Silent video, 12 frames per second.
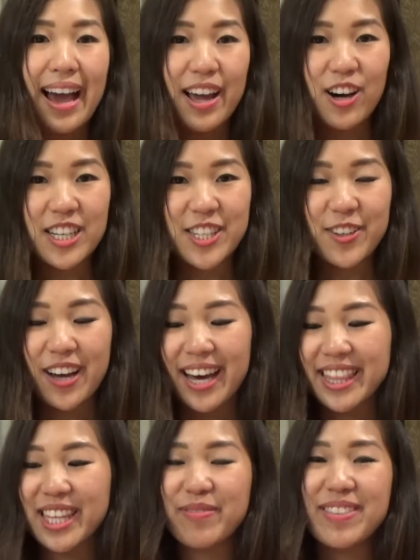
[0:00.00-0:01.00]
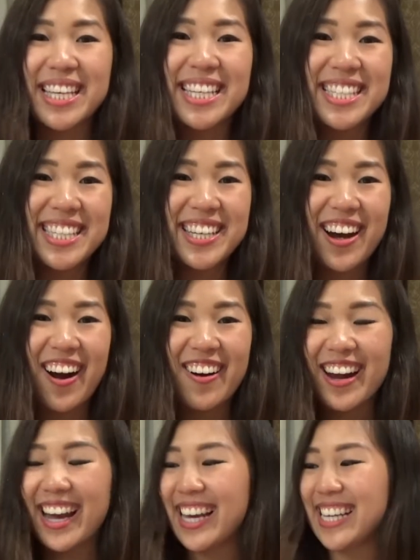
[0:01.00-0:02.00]
I also got them these
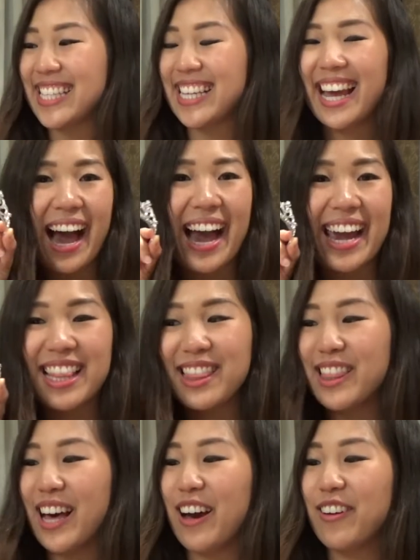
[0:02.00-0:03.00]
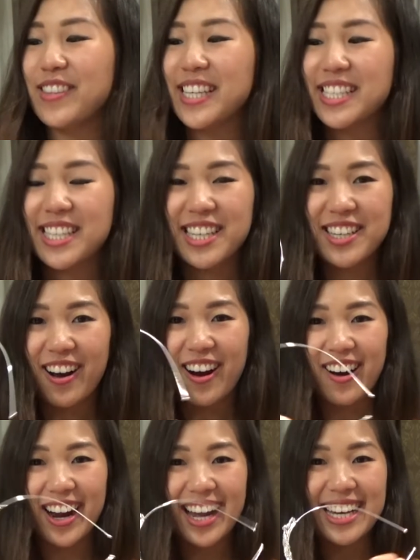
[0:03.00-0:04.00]
tiaras. I love these
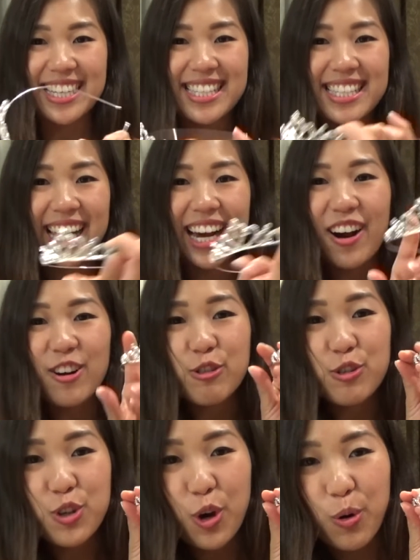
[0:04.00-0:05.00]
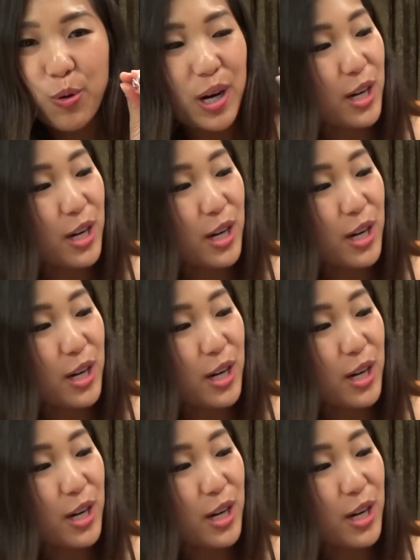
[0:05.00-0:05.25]
tiaras. They are so